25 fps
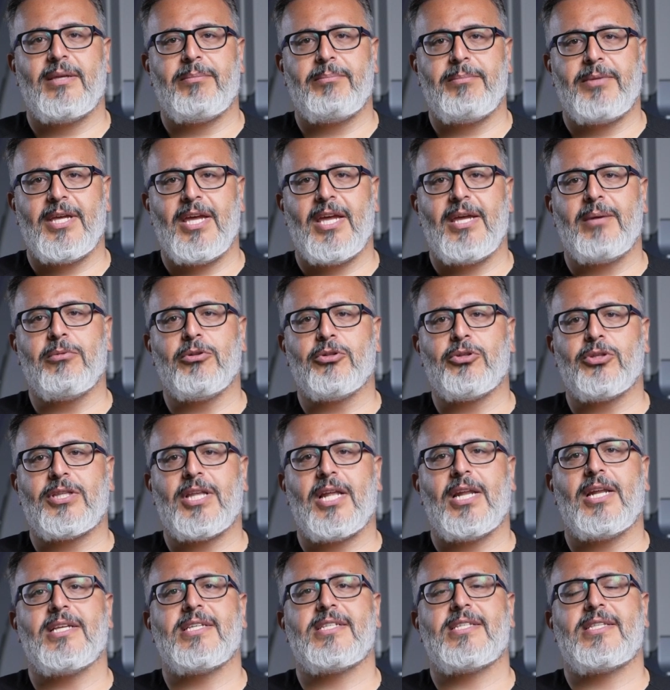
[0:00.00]
be able to
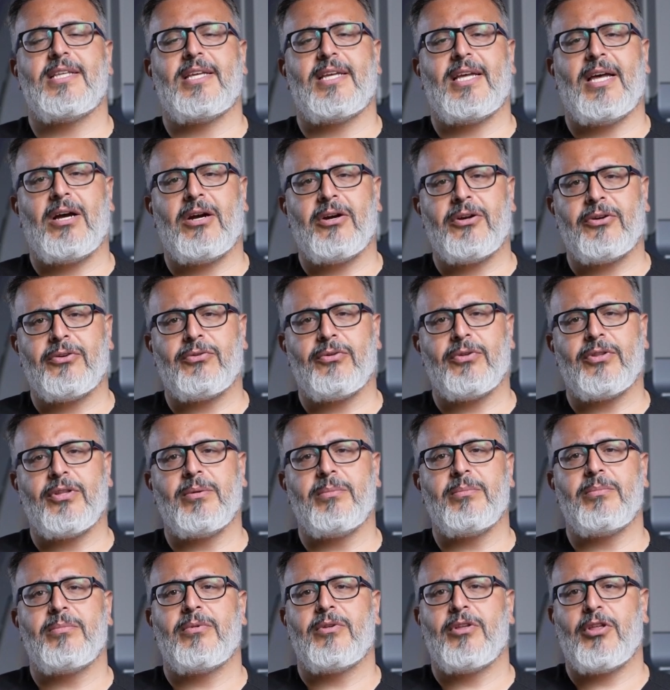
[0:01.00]
tell us the heart
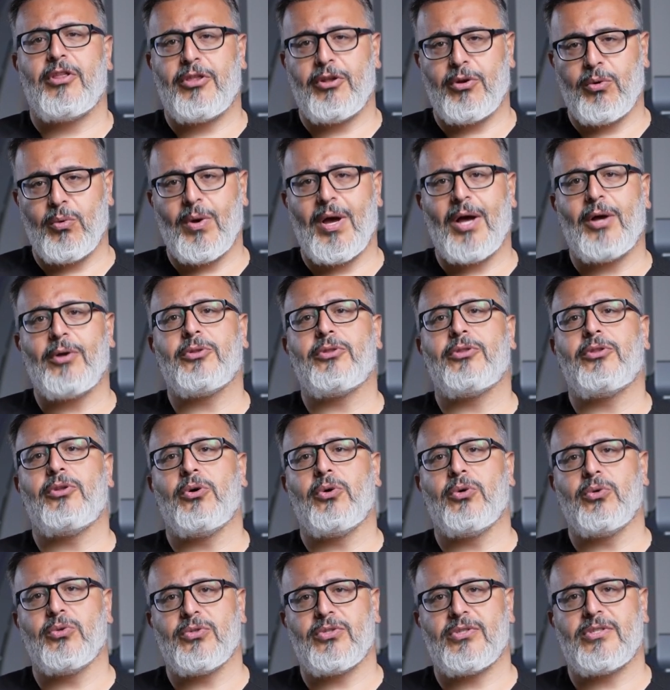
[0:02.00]
rhythm throughout
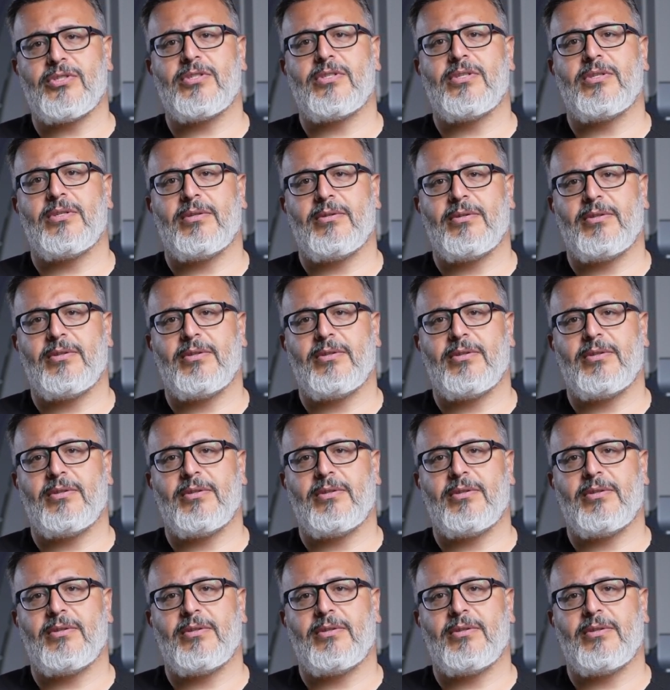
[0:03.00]
those